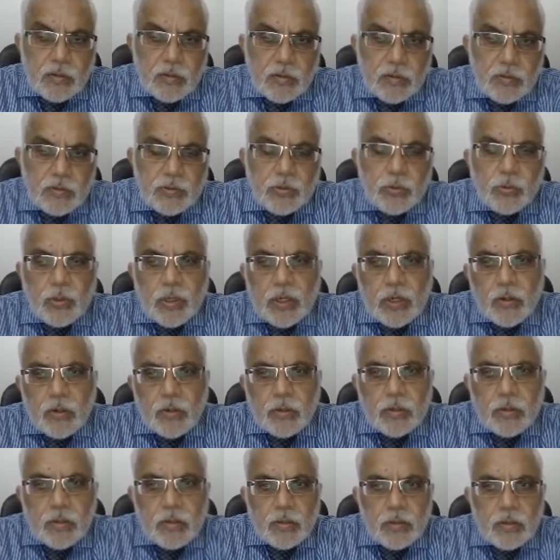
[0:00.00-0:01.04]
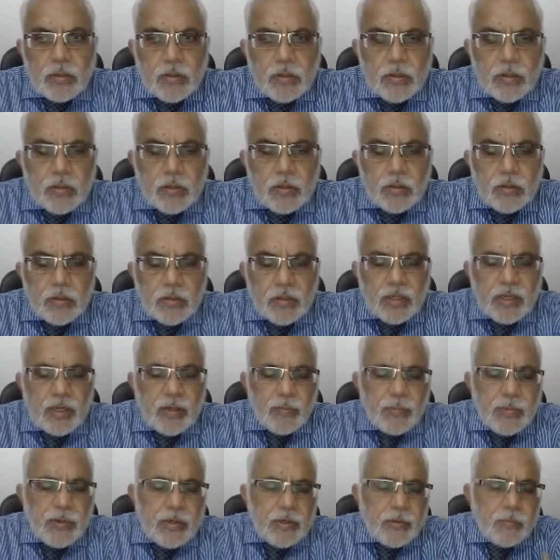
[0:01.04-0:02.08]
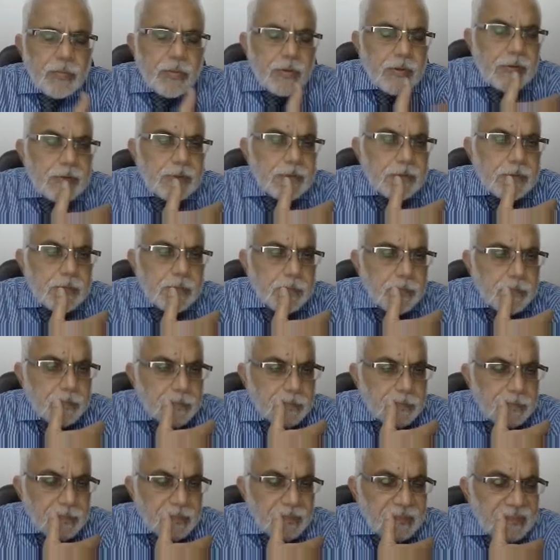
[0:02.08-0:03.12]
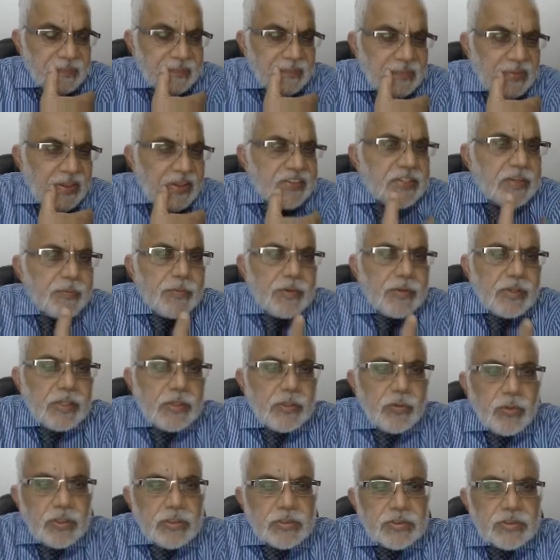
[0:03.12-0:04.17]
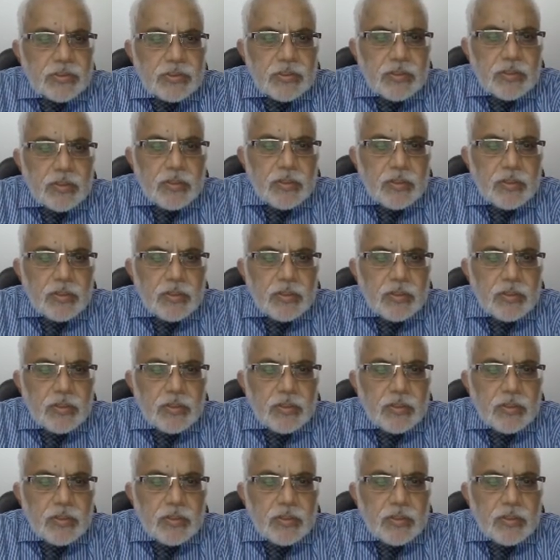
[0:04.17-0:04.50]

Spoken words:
you cannot get a patent protection. Except in the US.